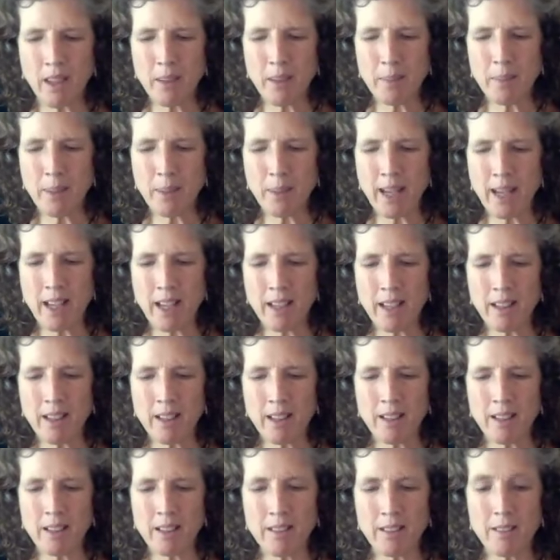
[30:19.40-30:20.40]

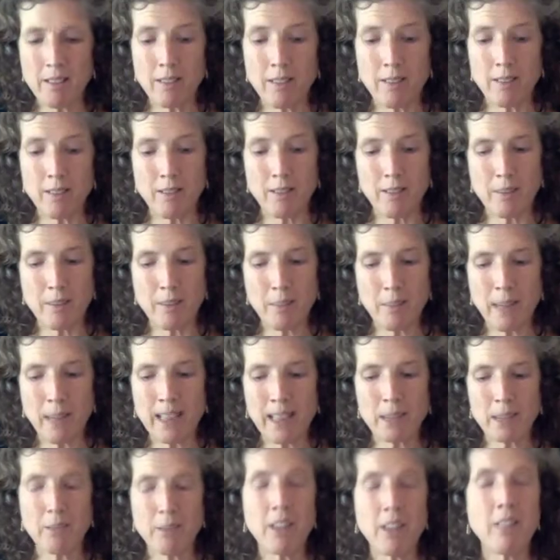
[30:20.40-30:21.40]
being
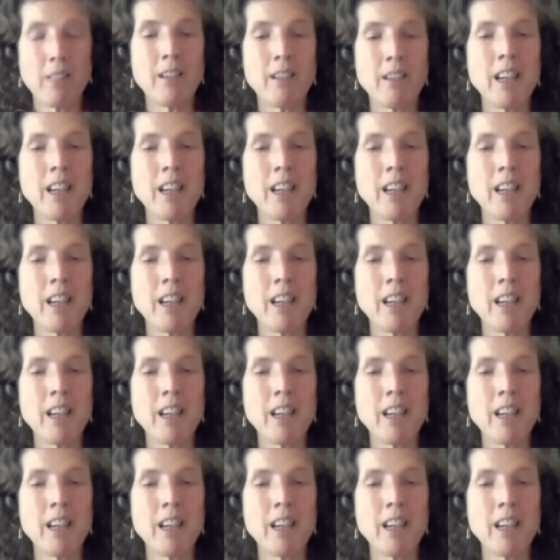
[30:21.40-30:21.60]
blessed with a